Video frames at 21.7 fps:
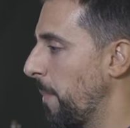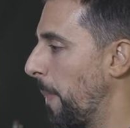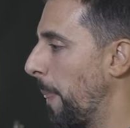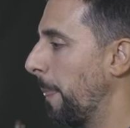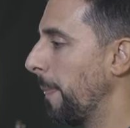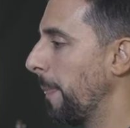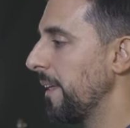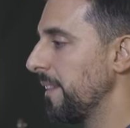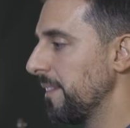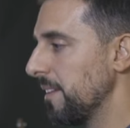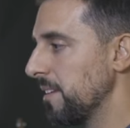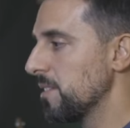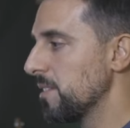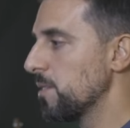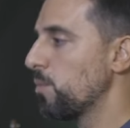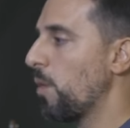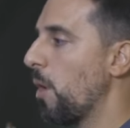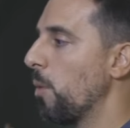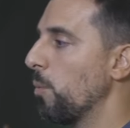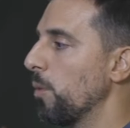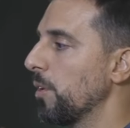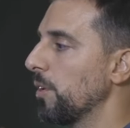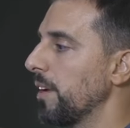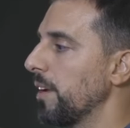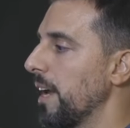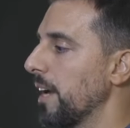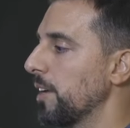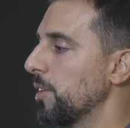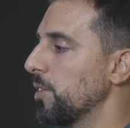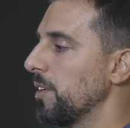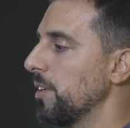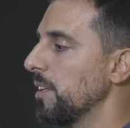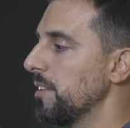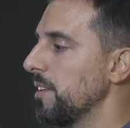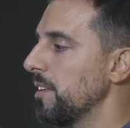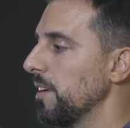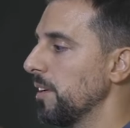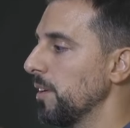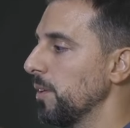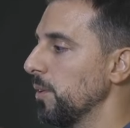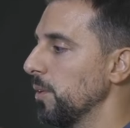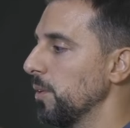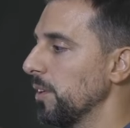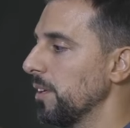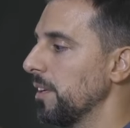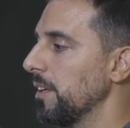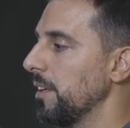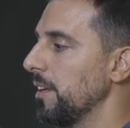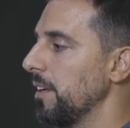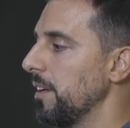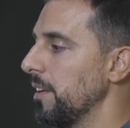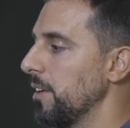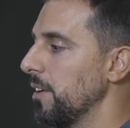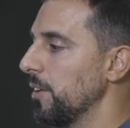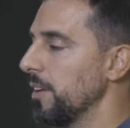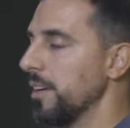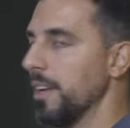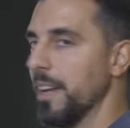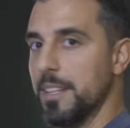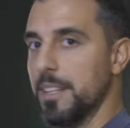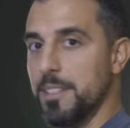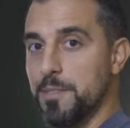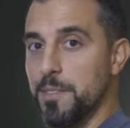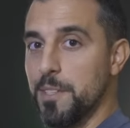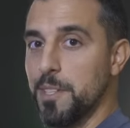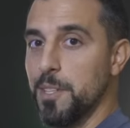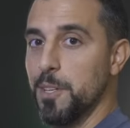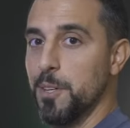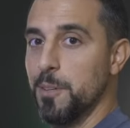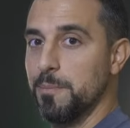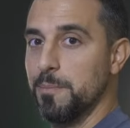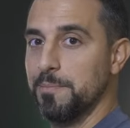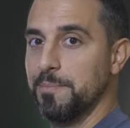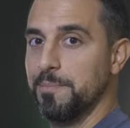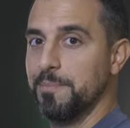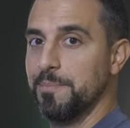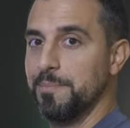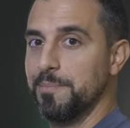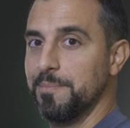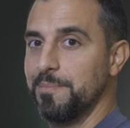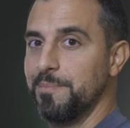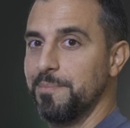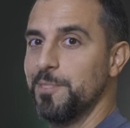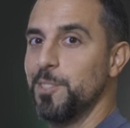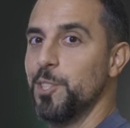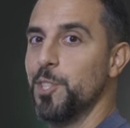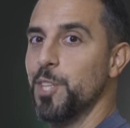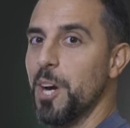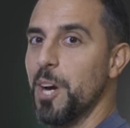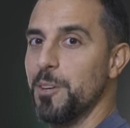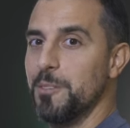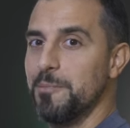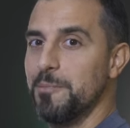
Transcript: And this is what we're going to actually take a look in our next video. Ciao.